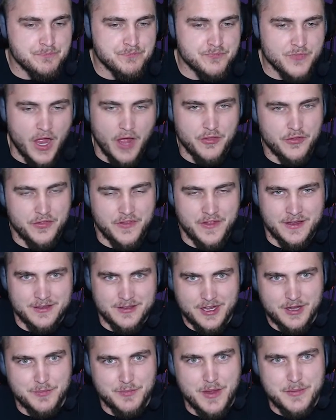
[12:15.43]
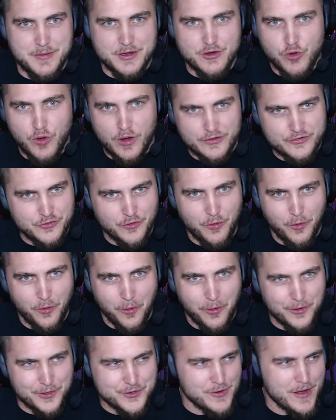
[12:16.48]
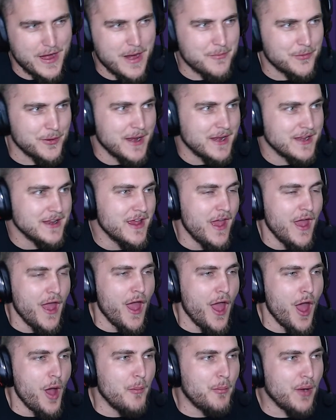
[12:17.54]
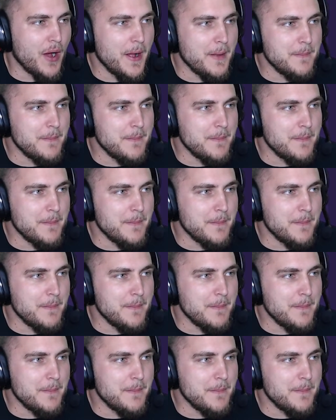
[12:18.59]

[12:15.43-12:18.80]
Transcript: other than like maybe Crustle or Cramorant. But